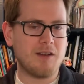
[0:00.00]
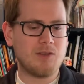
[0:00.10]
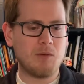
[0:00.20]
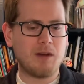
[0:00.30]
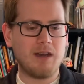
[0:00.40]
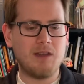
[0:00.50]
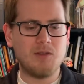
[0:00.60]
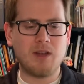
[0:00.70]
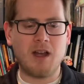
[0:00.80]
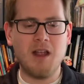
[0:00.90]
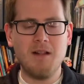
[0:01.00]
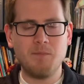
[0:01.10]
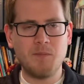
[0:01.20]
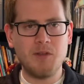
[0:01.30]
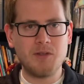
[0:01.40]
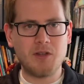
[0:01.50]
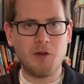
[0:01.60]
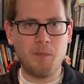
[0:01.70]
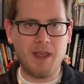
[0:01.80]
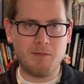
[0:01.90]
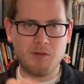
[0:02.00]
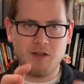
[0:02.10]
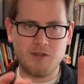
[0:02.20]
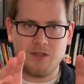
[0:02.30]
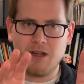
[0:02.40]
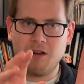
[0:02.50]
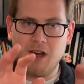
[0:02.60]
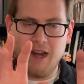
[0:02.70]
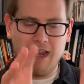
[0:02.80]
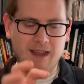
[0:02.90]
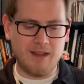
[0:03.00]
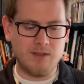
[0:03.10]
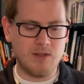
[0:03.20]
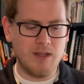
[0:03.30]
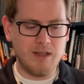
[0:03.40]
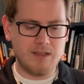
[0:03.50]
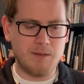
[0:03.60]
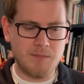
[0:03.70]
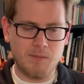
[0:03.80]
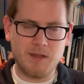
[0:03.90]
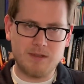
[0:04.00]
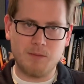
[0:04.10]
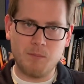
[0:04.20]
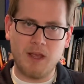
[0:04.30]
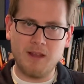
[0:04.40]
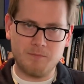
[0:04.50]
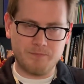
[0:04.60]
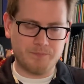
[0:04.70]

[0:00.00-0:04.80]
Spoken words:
So we're going to use our musical paintbrushes here, our hands, dip them in some paint.